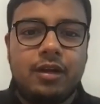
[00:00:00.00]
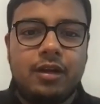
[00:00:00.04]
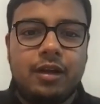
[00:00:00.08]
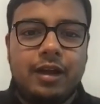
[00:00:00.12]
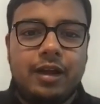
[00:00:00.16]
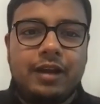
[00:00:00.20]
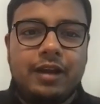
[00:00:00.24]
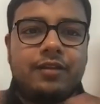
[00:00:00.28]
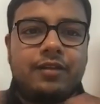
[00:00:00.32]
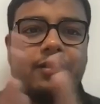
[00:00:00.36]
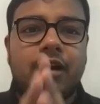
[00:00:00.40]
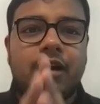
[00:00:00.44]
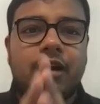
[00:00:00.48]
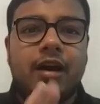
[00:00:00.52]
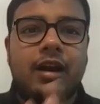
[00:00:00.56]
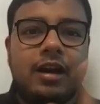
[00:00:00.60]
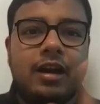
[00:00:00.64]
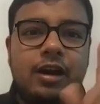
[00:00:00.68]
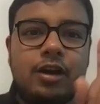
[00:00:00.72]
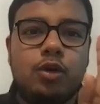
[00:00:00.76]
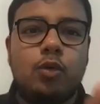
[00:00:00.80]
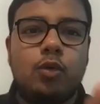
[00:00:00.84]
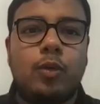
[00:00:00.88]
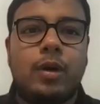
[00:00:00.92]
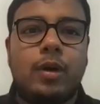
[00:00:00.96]
and shrunk it
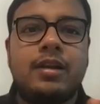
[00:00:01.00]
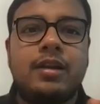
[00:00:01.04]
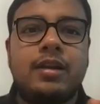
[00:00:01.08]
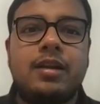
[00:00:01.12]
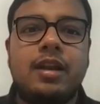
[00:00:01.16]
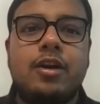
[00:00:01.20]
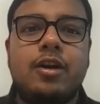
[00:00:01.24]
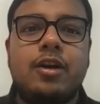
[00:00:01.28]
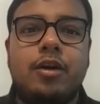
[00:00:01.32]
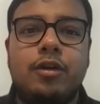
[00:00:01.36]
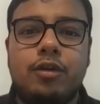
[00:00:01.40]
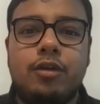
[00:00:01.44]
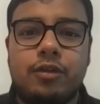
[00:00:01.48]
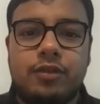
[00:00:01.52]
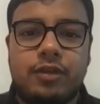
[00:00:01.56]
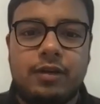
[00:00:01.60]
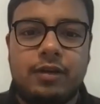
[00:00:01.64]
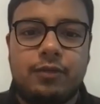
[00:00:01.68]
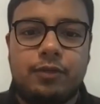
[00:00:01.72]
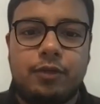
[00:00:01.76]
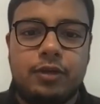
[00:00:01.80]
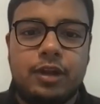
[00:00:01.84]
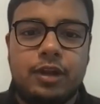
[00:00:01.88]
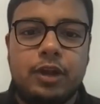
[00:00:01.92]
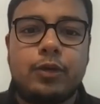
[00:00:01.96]
into one click on your cell phone.